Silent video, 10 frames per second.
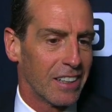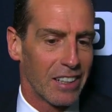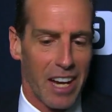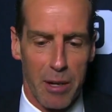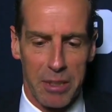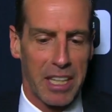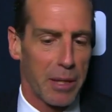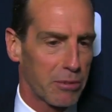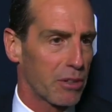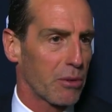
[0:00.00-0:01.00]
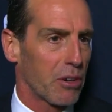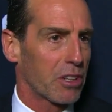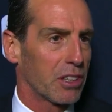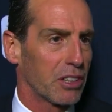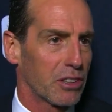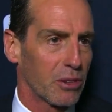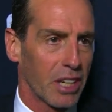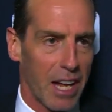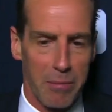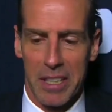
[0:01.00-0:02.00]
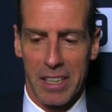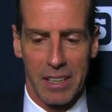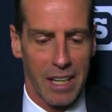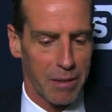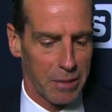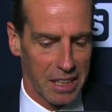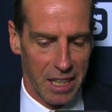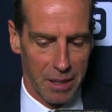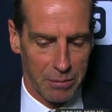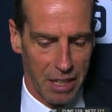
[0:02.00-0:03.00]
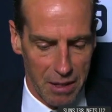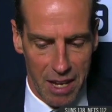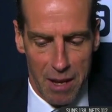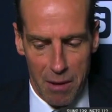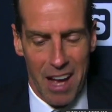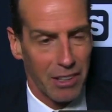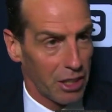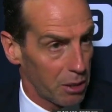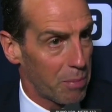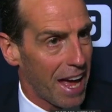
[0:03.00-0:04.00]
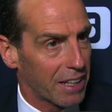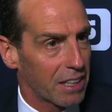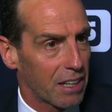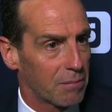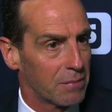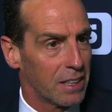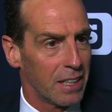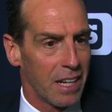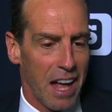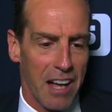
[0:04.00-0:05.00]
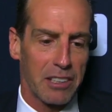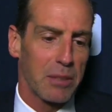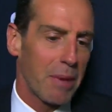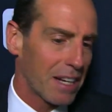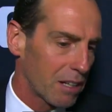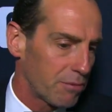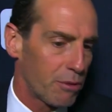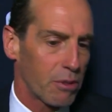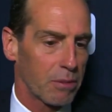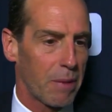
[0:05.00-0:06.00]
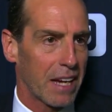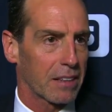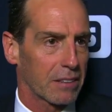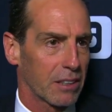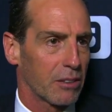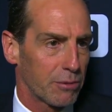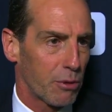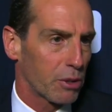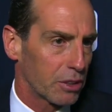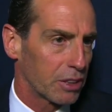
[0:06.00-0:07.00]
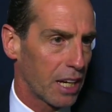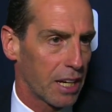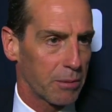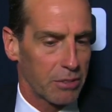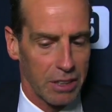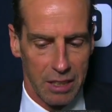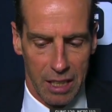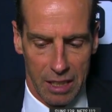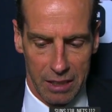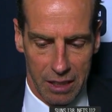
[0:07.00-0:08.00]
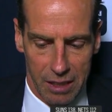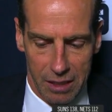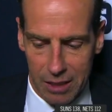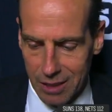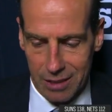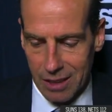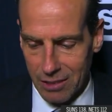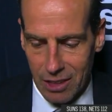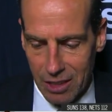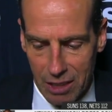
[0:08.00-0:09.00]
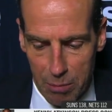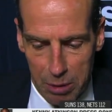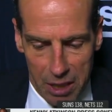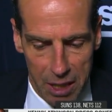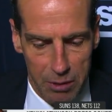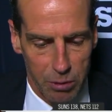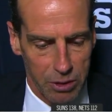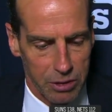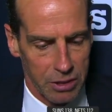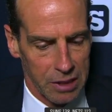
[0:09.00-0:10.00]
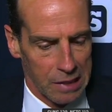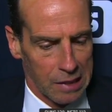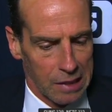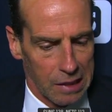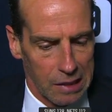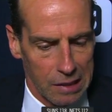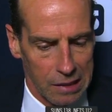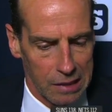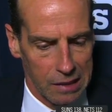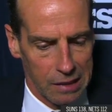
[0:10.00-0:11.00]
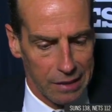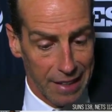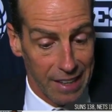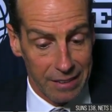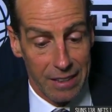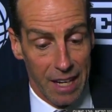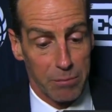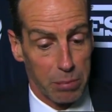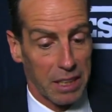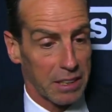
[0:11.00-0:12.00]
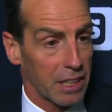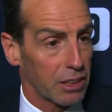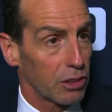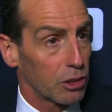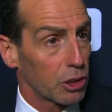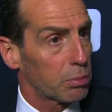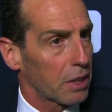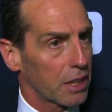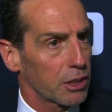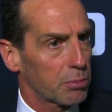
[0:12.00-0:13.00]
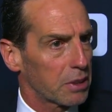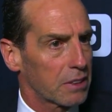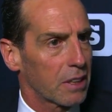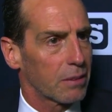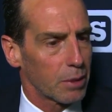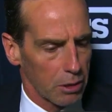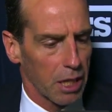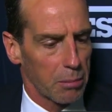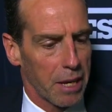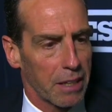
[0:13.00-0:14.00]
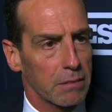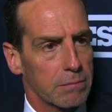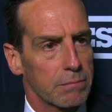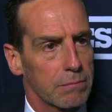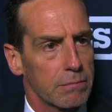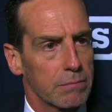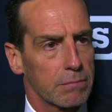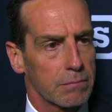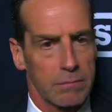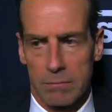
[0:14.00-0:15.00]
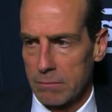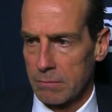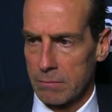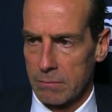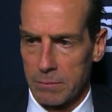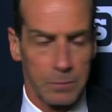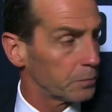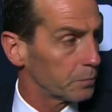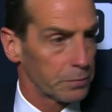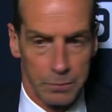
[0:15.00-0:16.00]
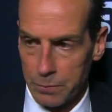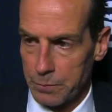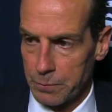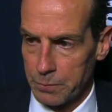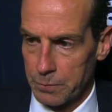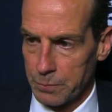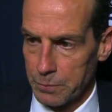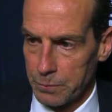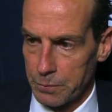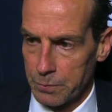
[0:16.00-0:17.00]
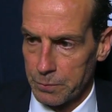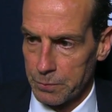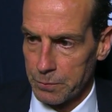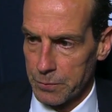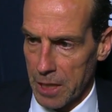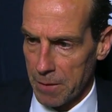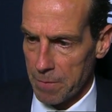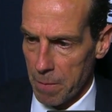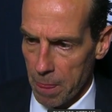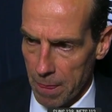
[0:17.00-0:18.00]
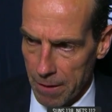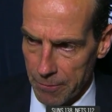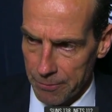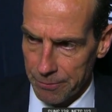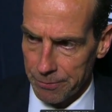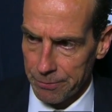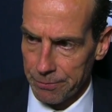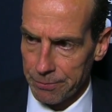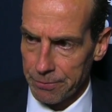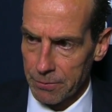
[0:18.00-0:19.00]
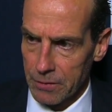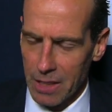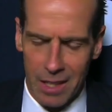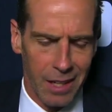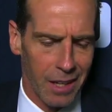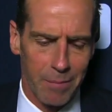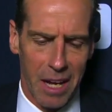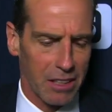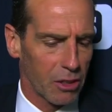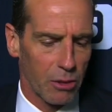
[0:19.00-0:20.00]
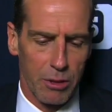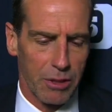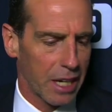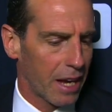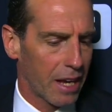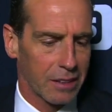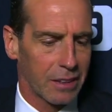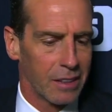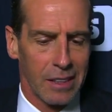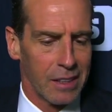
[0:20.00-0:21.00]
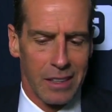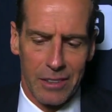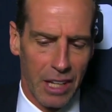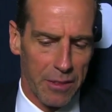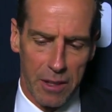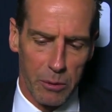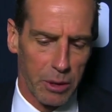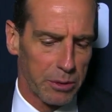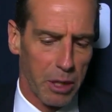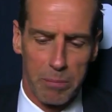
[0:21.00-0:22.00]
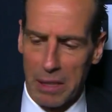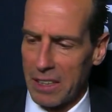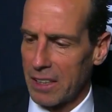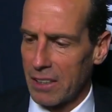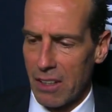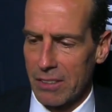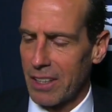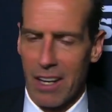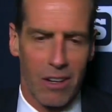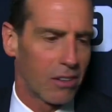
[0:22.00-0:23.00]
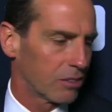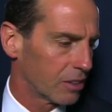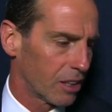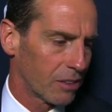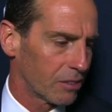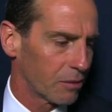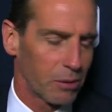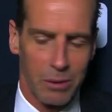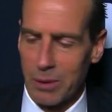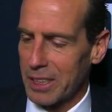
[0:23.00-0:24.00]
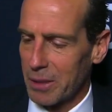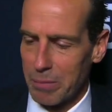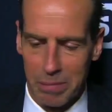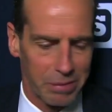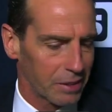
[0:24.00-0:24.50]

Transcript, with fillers: You know, how many games in a row can you do it? How many how many games? How, how, how can you back it up? How can you back up four back you know four good games? And and uh, he's, he's had a couple games where he's uh, uh, not not playing like he usually plays, but uh, he'll get it back understanding that these games happen in the NBA. Yeah. Are you trying not to overreact to yeah, it? or not you to overreact because I think we've competed hard. No, no, we, we comp-